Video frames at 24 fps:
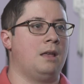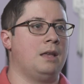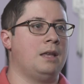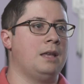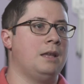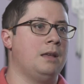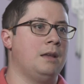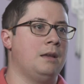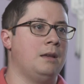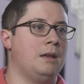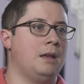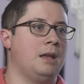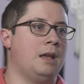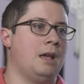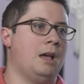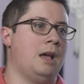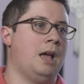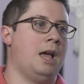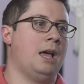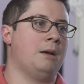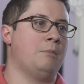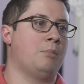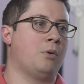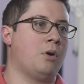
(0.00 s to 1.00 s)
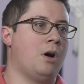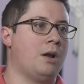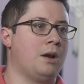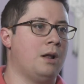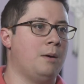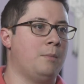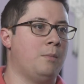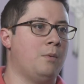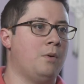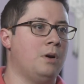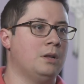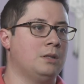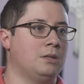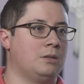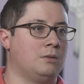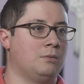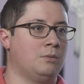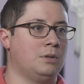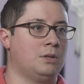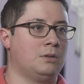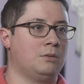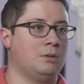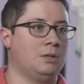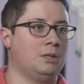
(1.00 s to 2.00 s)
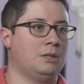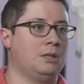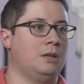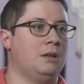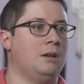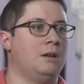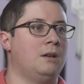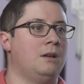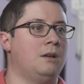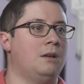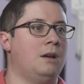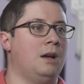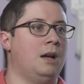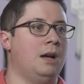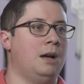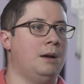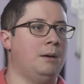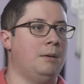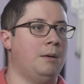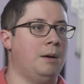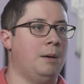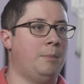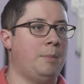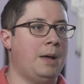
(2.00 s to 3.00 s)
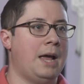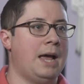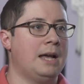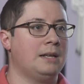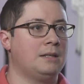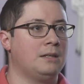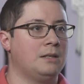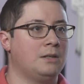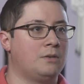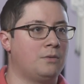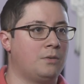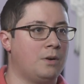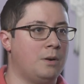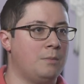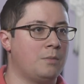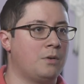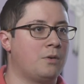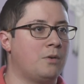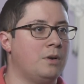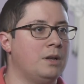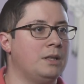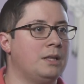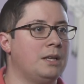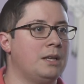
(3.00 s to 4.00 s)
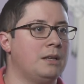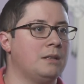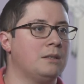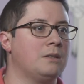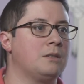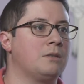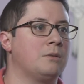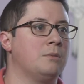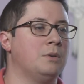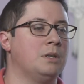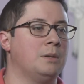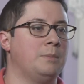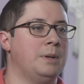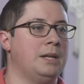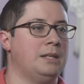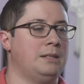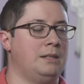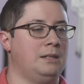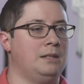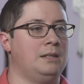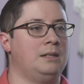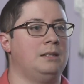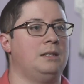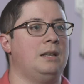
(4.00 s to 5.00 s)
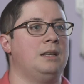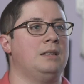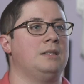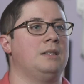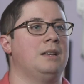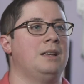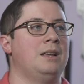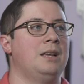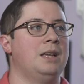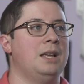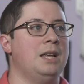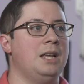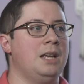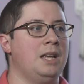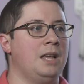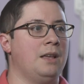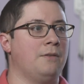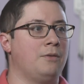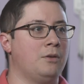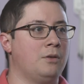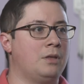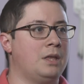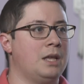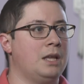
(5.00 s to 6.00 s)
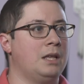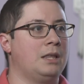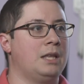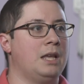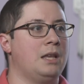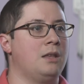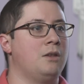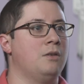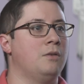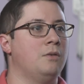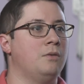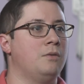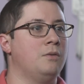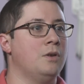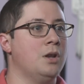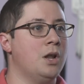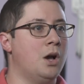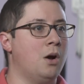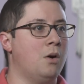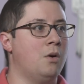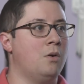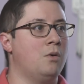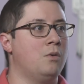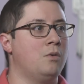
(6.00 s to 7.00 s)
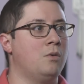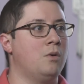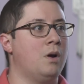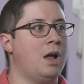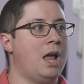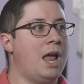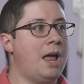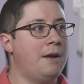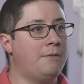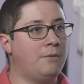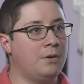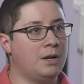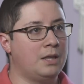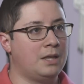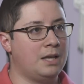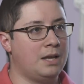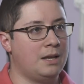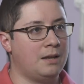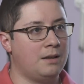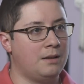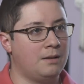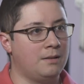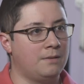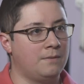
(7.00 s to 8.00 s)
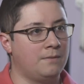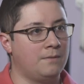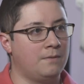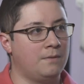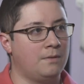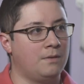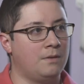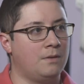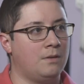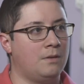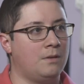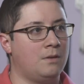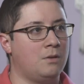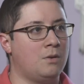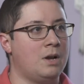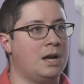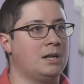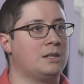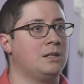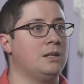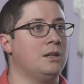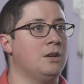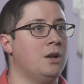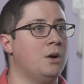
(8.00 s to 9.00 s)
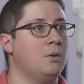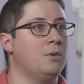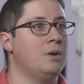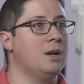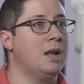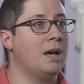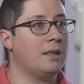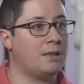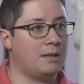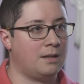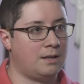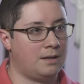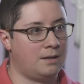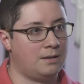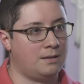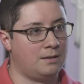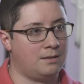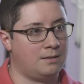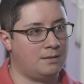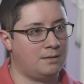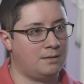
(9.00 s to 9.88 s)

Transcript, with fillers: he had brought up once, which was a, a, a, passage from Corinthians, which basically says, if you think that you know everything, you actually know nothing.